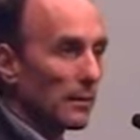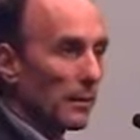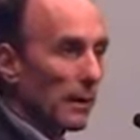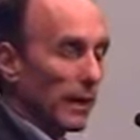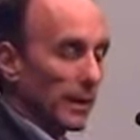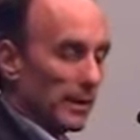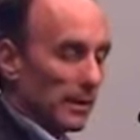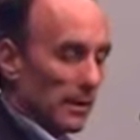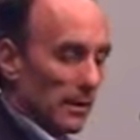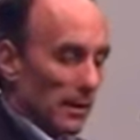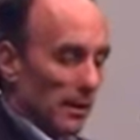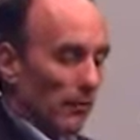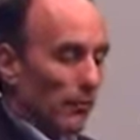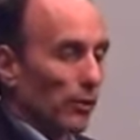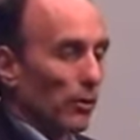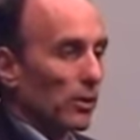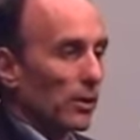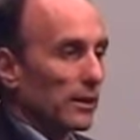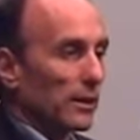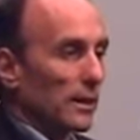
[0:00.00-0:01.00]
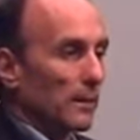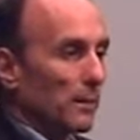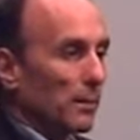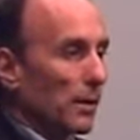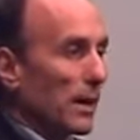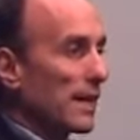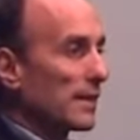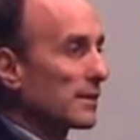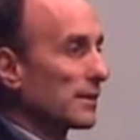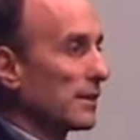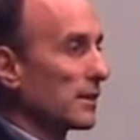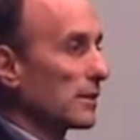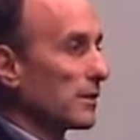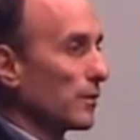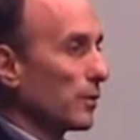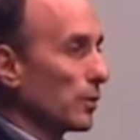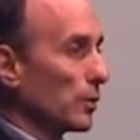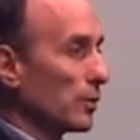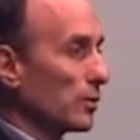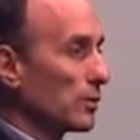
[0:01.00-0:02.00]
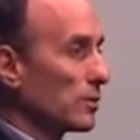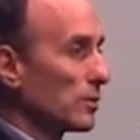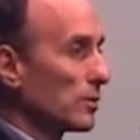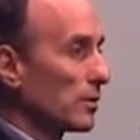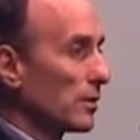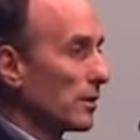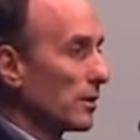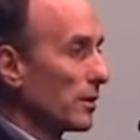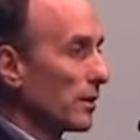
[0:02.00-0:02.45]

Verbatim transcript: But if you look at processed foods,